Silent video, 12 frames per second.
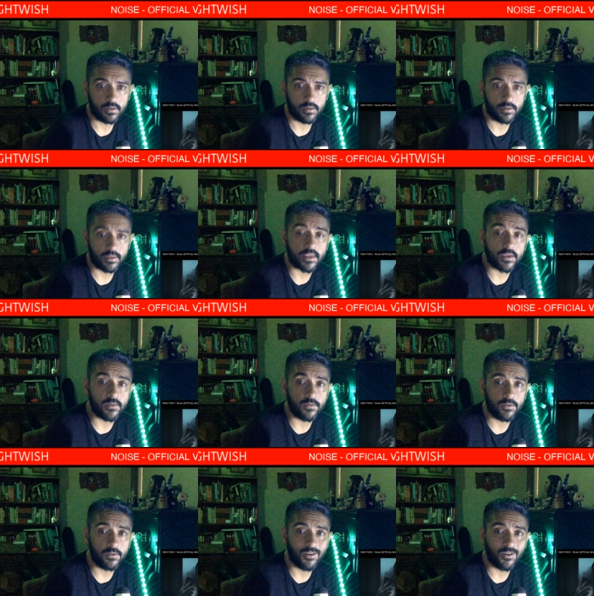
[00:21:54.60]
Thank you
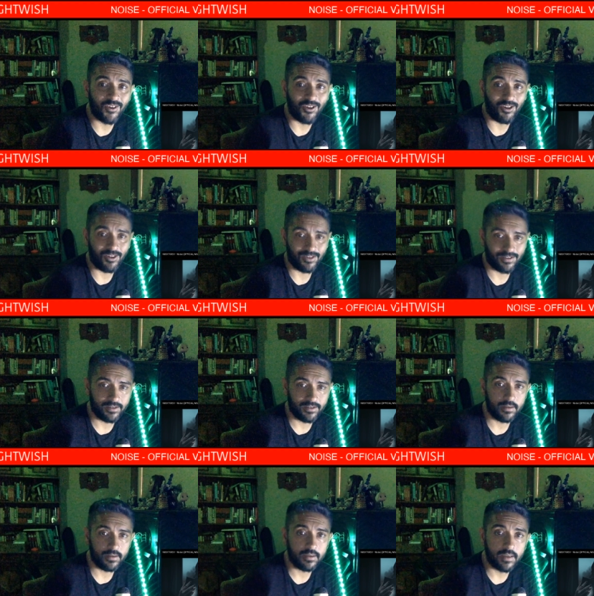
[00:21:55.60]
all.
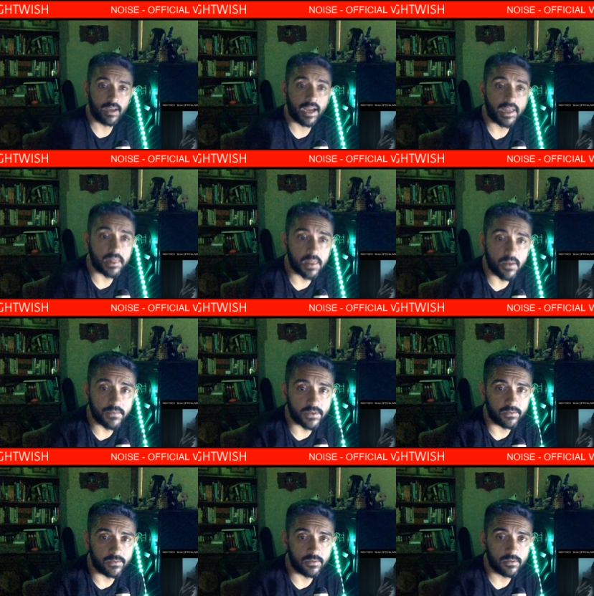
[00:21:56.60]
I love
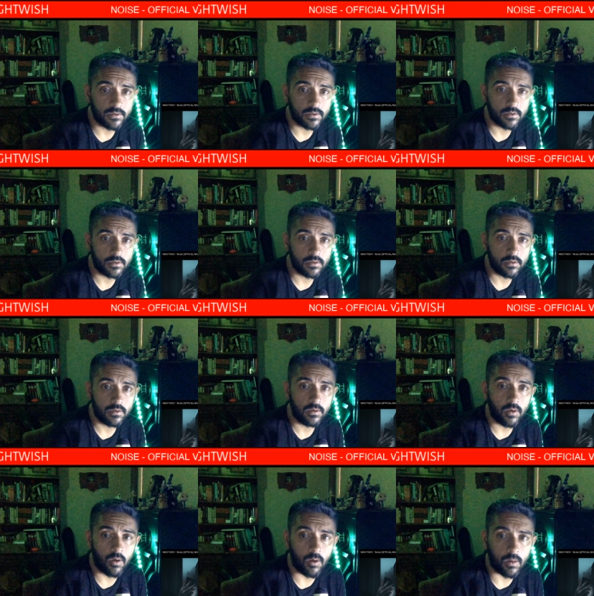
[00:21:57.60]
you
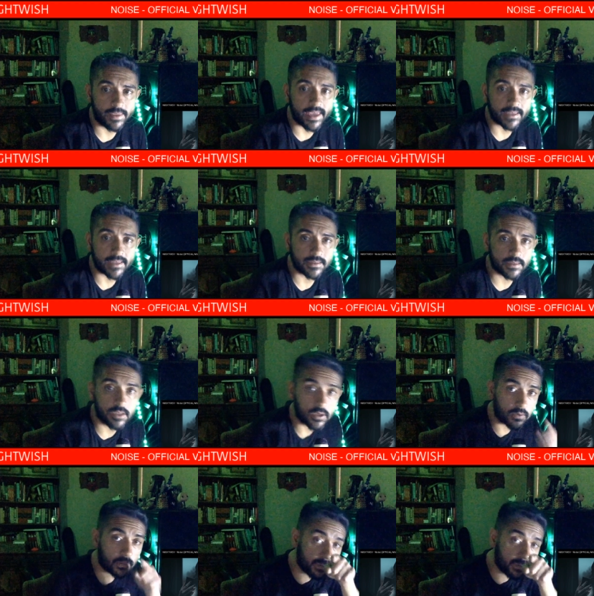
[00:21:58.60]
all. Yes,
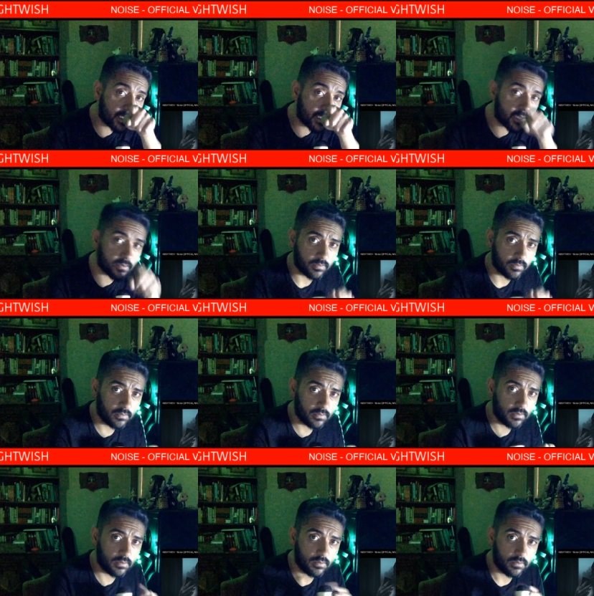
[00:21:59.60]
you, even you.
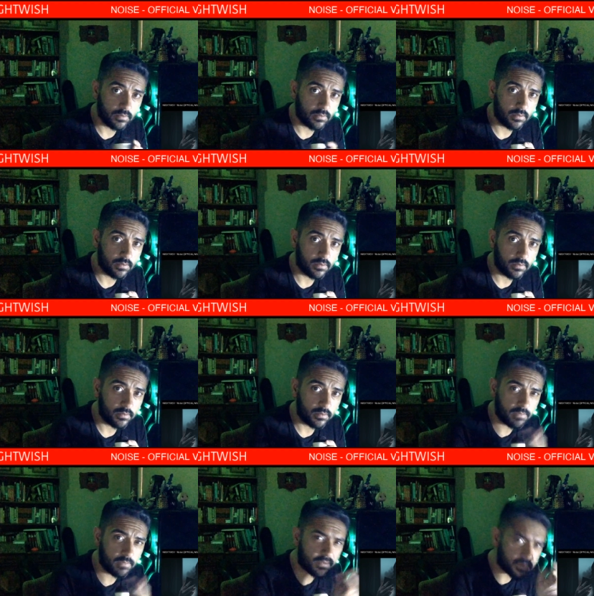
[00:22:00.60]

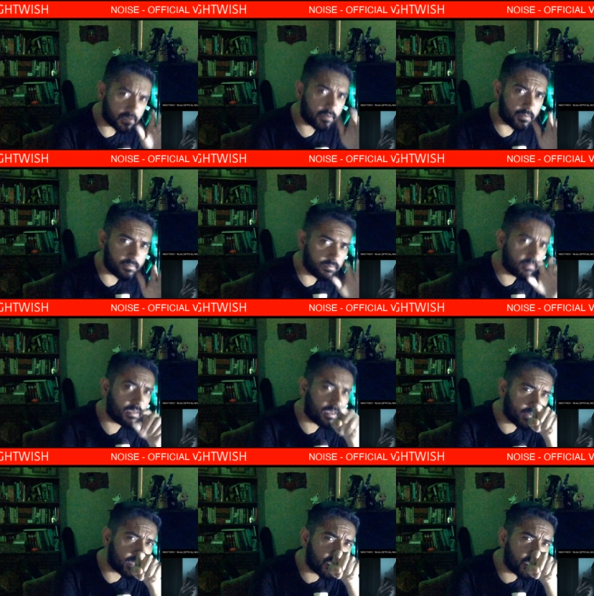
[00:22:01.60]
Even you,
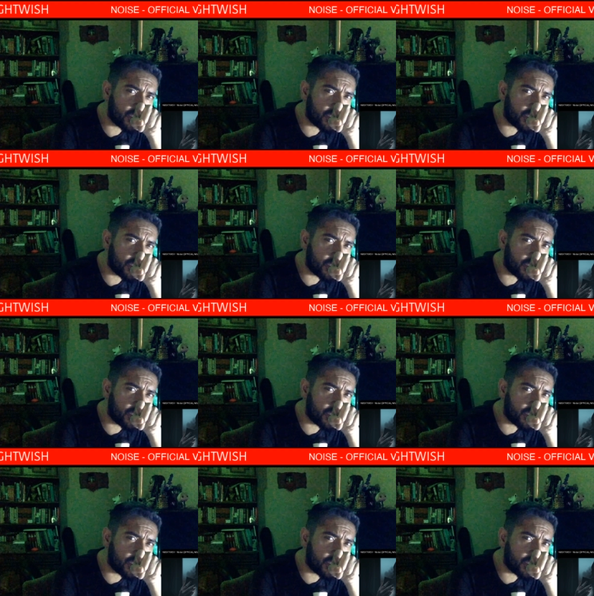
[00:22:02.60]
even you